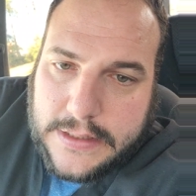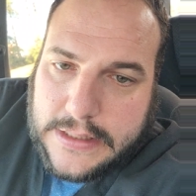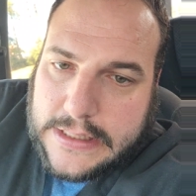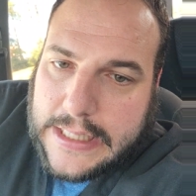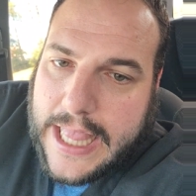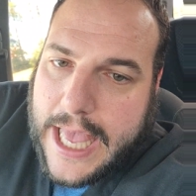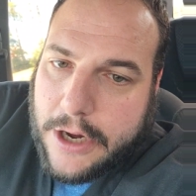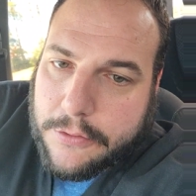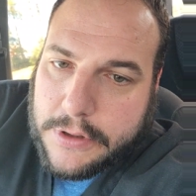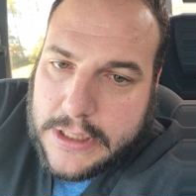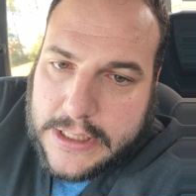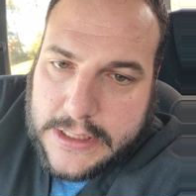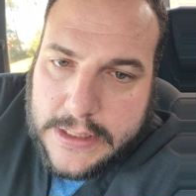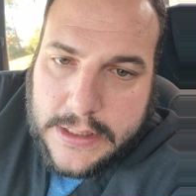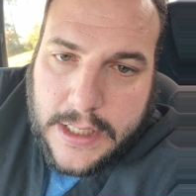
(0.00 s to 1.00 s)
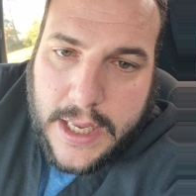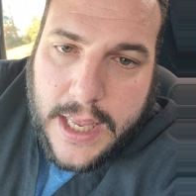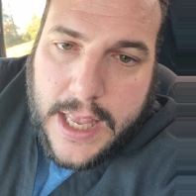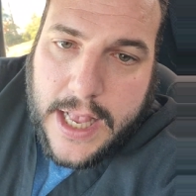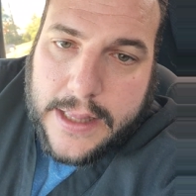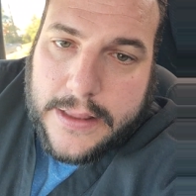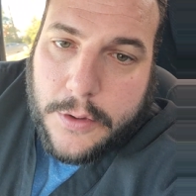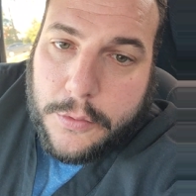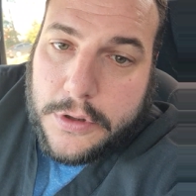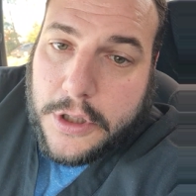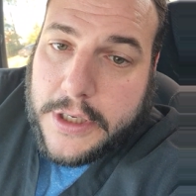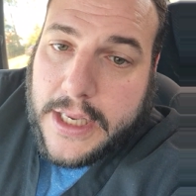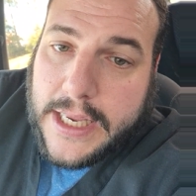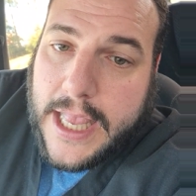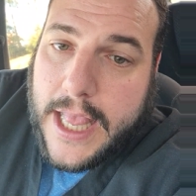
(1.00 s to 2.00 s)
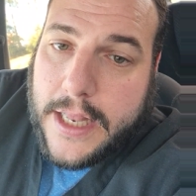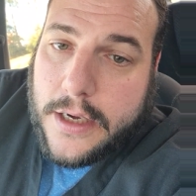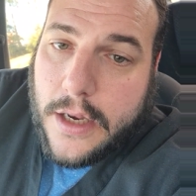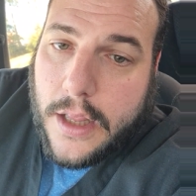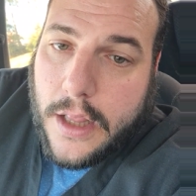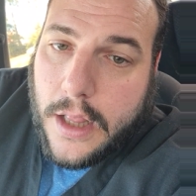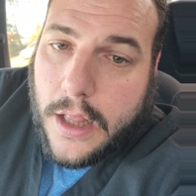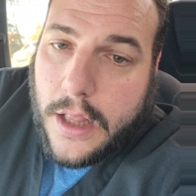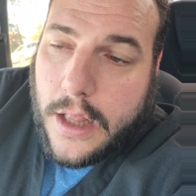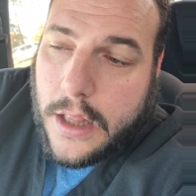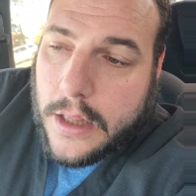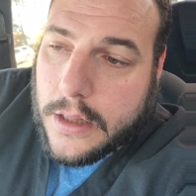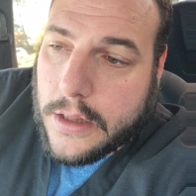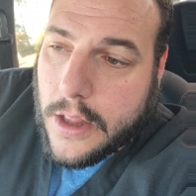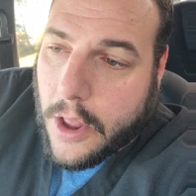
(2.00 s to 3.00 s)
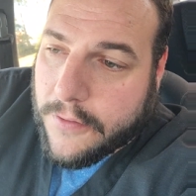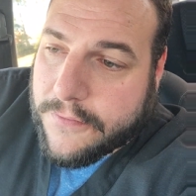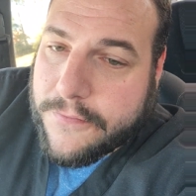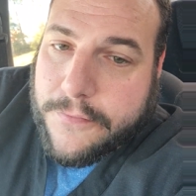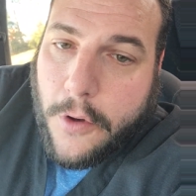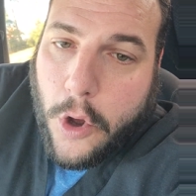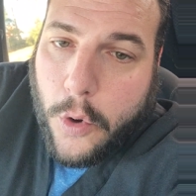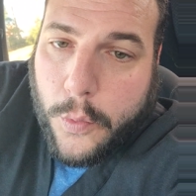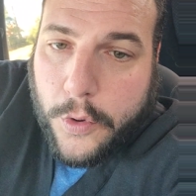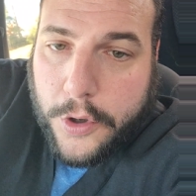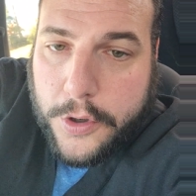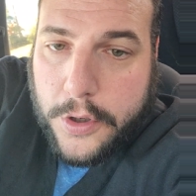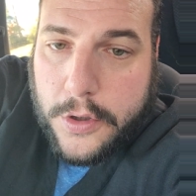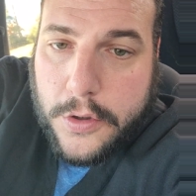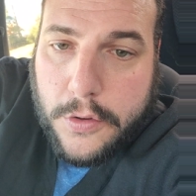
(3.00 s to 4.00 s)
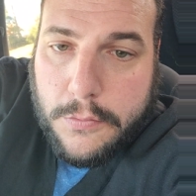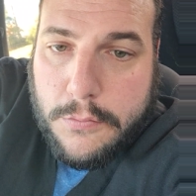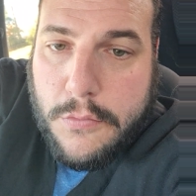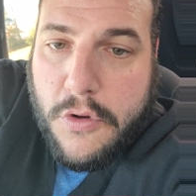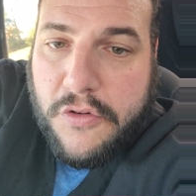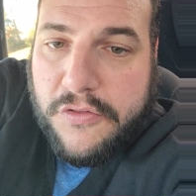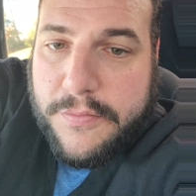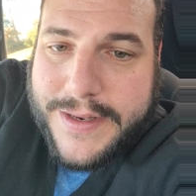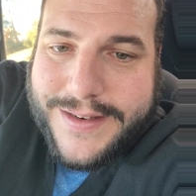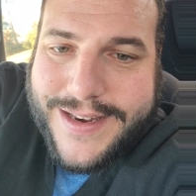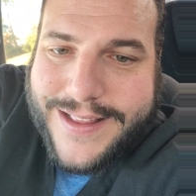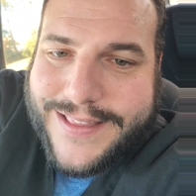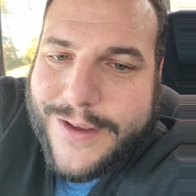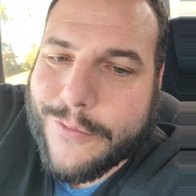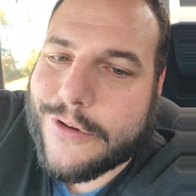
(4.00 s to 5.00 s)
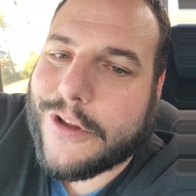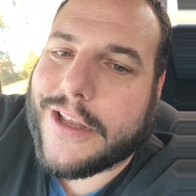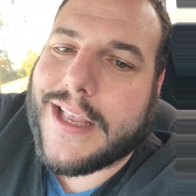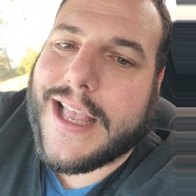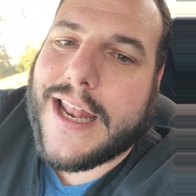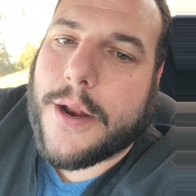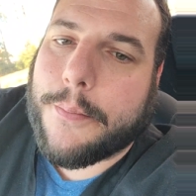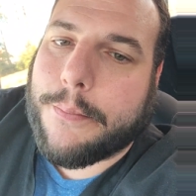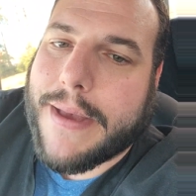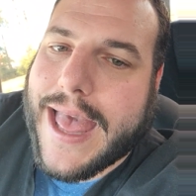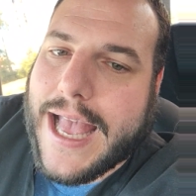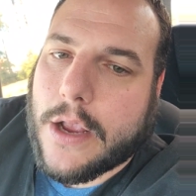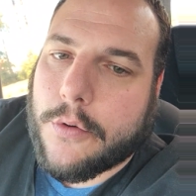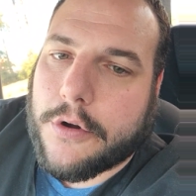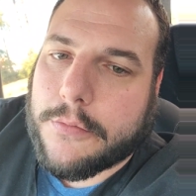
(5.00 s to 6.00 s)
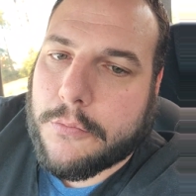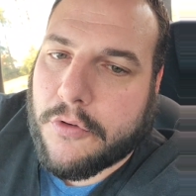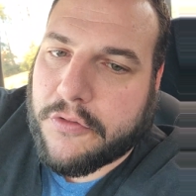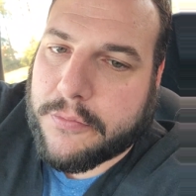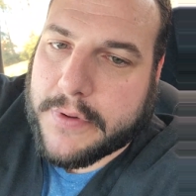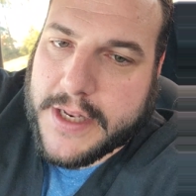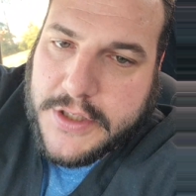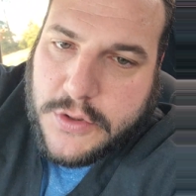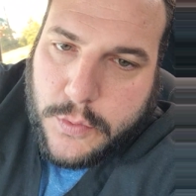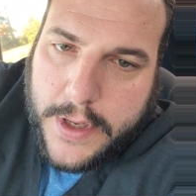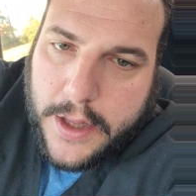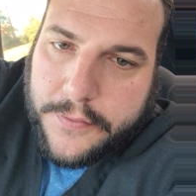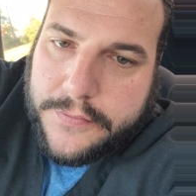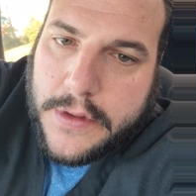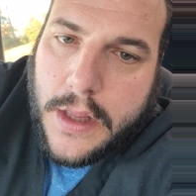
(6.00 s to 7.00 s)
laterally; and then we're looking at a forward movement, and then we're looking at a backward movement as well.